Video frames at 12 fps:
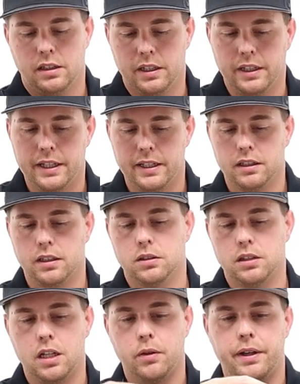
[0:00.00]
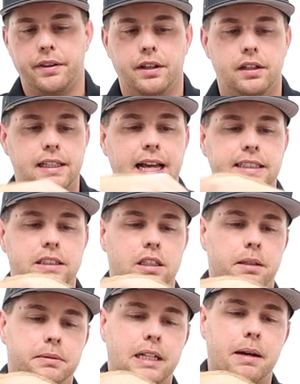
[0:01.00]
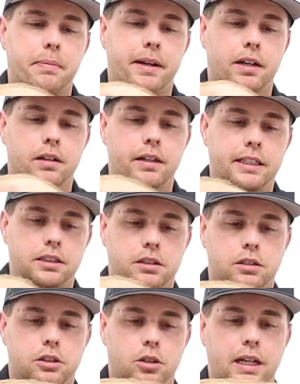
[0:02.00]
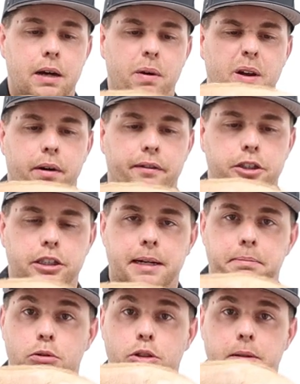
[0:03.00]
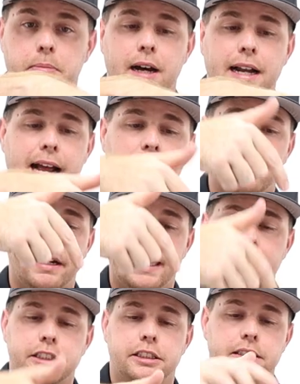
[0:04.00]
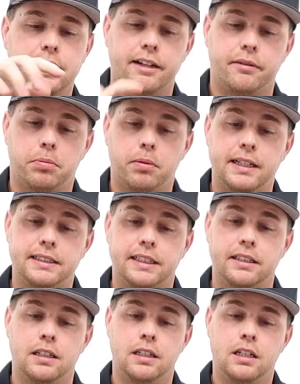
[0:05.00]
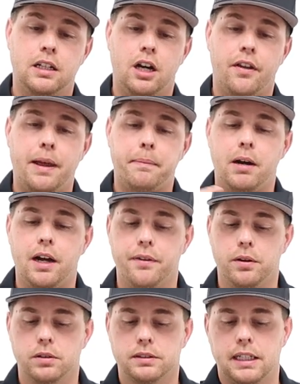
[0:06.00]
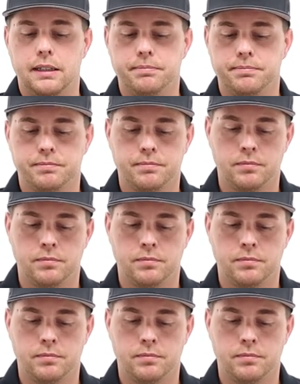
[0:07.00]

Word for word: Again, it goes all the way. The elastic up top here is so that way whenever you're trying to pull your pod out, it actually is kind of pressing on that pod the whole time.